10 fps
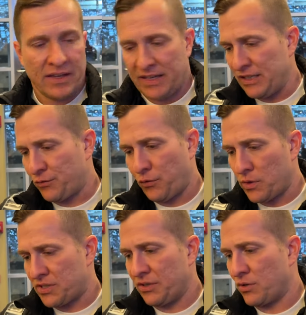He's
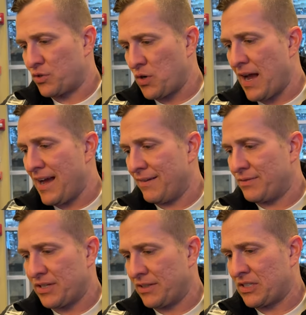forcing those
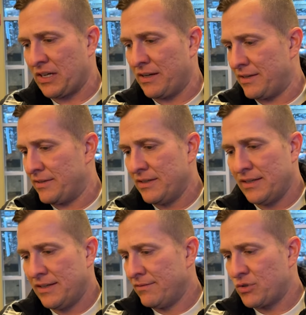drives a ton,
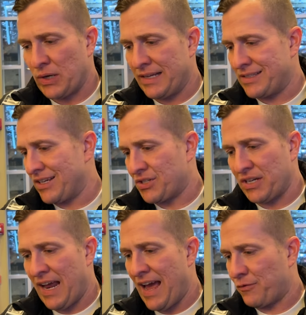
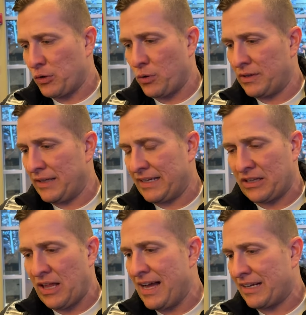transition, half court, late
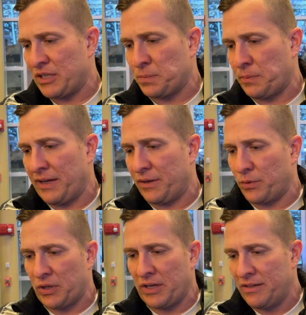clock. He's playing
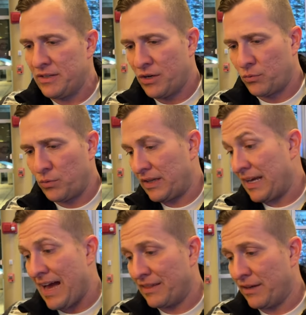with a really
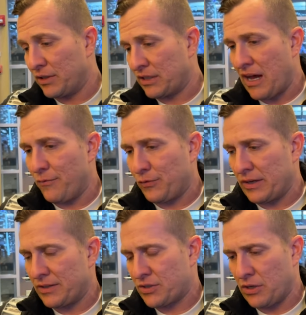high level of
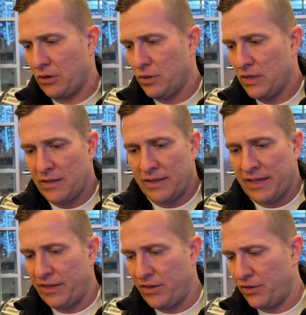confidence. So
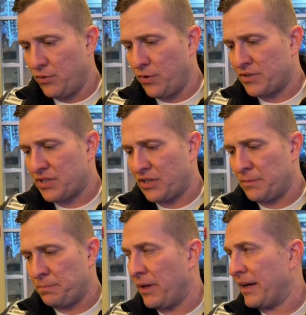he, you knew he was a
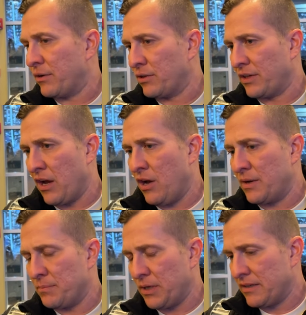good player early
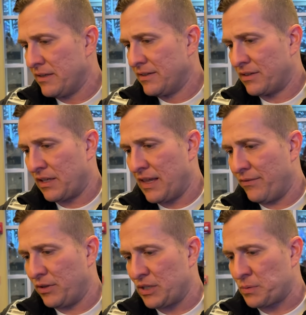on, but the
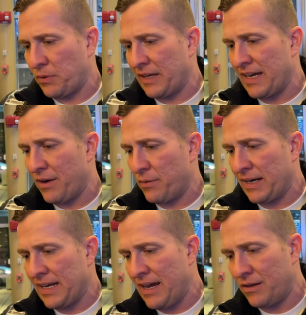level he's playing at
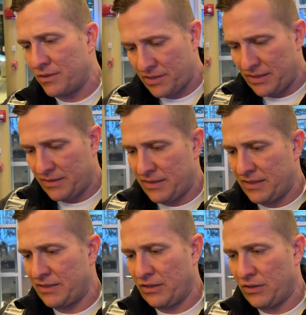right now is a,
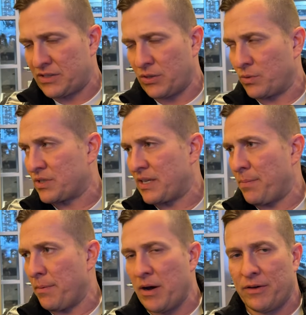a you know a total step
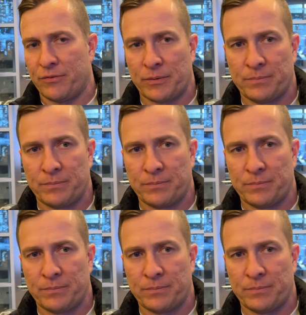above.